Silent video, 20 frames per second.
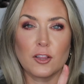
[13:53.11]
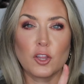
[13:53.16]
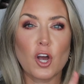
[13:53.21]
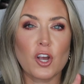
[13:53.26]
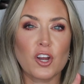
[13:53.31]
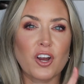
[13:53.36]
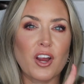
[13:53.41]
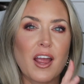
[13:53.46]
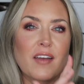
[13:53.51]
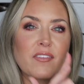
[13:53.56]

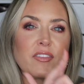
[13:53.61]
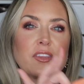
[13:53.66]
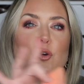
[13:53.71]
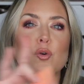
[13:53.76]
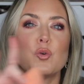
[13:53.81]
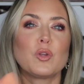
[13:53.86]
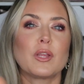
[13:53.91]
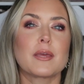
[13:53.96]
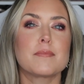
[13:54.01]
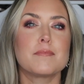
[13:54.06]
longer have the
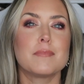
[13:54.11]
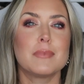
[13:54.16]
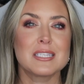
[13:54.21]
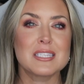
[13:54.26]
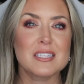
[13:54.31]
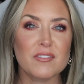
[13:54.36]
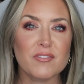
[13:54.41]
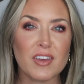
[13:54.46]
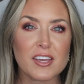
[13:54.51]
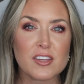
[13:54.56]
cooling
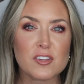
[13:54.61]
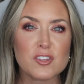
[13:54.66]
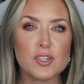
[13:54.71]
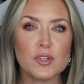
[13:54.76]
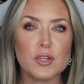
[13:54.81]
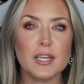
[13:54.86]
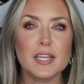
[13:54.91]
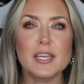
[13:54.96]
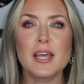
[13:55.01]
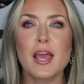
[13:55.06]
mist effect
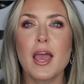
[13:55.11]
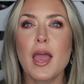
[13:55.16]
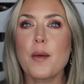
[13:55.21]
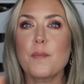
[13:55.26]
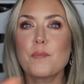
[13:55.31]
to it,